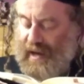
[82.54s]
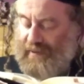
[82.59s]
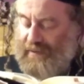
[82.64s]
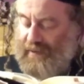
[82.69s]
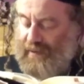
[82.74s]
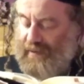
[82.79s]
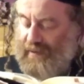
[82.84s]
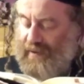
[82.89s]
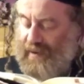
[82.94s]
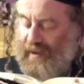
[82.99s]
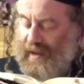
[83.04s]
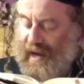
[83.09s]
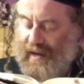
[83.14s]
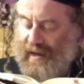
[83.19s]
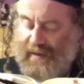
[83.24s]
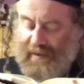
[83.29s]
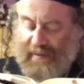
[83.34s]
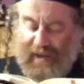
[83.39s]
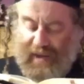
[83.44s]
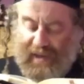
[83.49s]
and fulfill
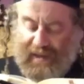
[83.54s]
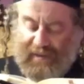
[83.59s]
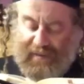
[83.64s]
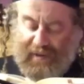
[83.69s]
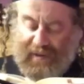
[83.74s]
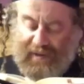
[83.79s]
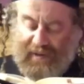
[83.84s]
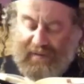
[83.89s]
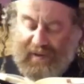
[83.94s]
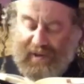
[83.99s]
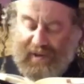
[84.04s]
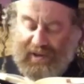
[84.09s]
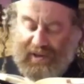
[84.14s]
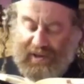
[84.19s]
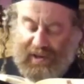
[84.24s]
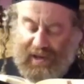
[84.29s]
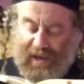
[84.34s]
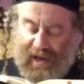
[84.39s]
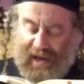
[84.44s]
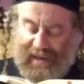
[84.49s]
other mitzvahs
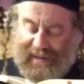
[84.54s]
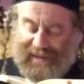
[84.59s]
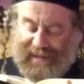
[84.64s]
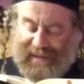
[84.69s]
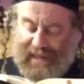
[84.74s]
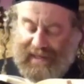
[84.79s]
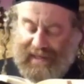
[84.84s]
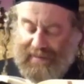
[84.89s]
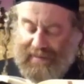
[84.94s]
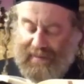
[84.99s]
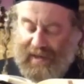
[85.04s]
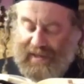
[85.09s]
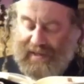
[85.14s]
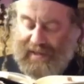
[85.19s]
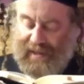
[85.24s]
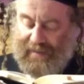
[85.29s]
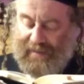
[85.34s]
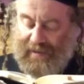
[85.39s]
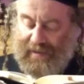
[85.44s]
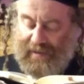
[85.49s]
which uh, ostensibly
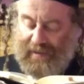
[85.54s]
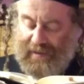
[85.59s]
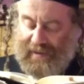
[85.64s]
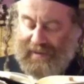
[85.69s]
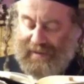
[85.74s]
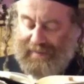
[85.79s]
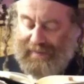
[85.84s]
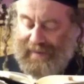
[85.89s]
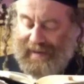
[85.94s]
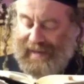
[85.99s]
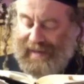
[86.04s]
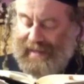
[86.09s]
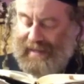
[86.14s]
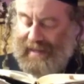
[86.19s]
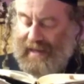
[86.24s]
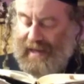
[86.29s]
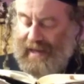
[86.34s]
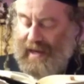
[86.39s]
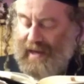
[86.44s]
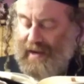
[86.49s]
seem to
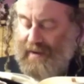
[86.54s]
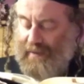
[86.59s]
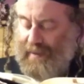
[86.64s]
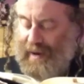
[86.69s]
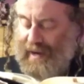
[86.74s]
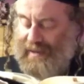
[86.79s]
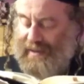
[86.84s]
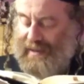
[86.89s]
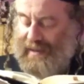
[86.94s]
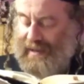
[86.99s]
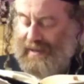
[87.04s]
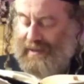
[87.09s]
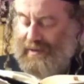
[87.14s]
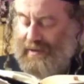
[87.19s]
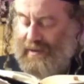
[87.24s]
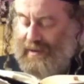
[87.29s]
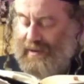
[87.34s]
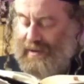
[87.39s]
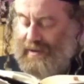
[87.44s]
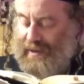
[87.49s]
deplete one's
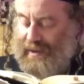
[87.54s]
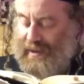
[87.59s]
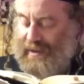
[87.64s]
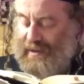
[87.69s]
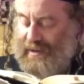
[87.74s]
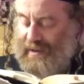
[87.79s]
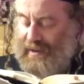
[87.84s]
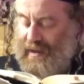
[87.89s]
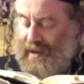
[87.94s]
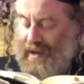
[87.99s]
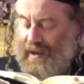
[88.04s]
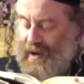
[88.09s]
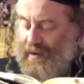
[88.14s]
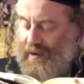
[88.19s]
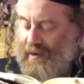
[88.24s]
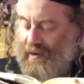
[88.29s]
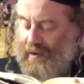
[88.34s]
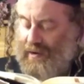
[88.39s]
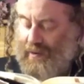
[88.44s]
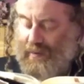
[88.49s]
resources
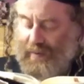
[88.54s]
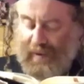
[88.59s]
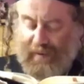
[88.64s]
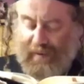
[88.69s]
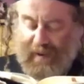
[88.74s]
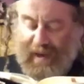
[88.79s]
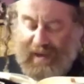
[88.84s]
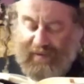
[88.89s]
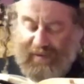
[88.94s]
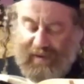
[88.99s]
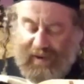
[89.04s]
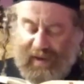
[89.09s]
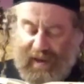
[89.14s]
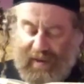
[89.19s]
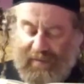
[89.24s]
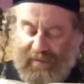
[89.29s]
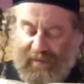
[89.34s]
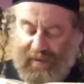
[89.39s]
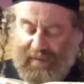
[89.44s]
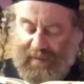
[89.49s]
or to prevent
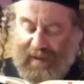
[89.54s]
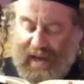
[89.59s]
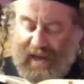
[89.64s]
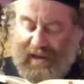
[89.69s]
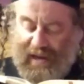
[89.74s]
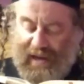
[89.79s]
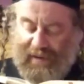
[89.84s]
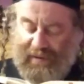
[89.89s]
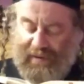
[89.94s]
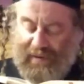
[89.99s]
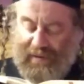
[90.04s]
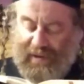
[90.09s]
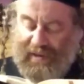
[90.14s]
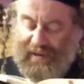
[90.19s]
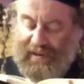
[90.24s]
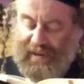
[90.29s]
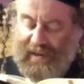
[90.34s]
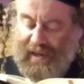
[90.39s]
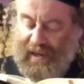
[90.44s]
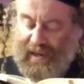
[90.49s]
him from adding to
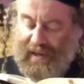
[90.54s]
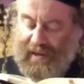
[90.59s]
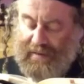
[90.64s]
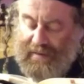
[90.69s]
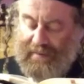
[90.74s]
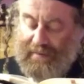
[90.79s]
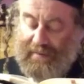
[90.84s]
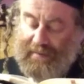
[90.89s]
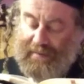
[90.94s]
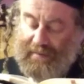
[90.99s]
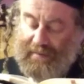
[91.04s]
his income.